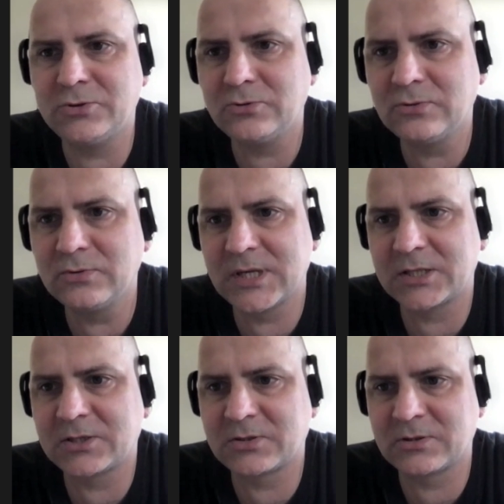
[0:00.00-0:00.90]
tool
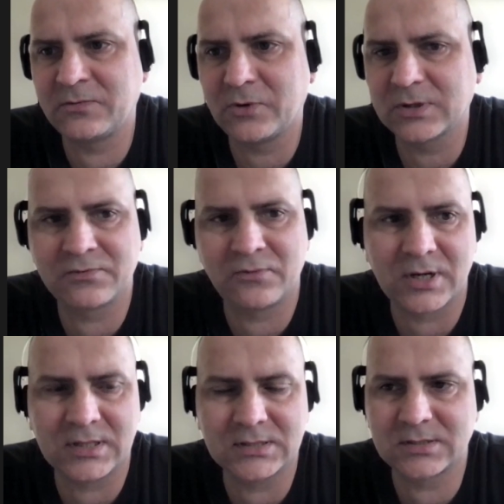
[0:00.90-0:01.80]
that works
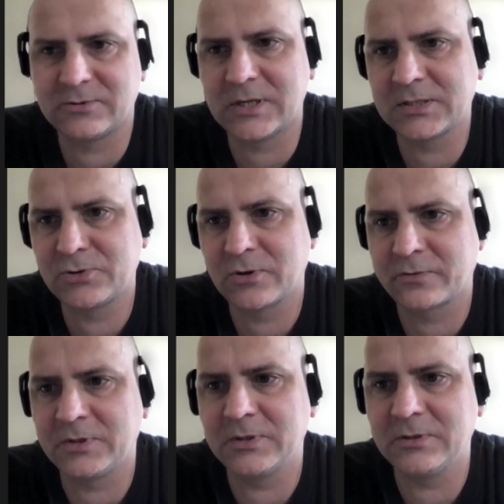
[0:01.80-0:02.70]
for us, like
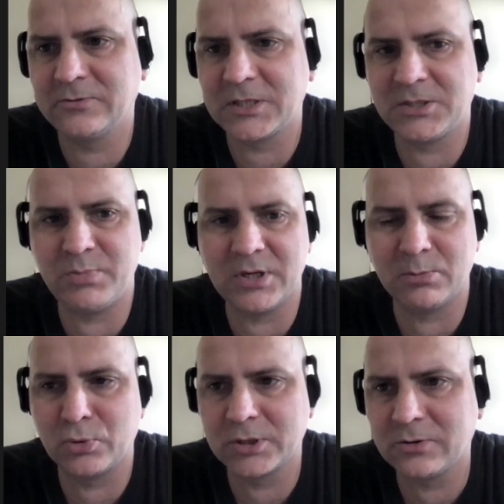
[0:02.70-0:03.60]
serving
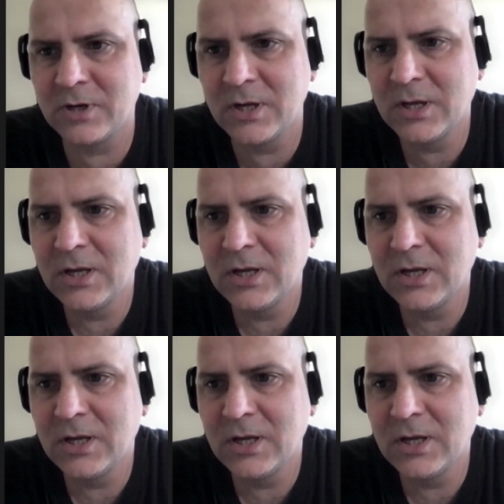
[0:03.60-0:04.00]
LightGBM model.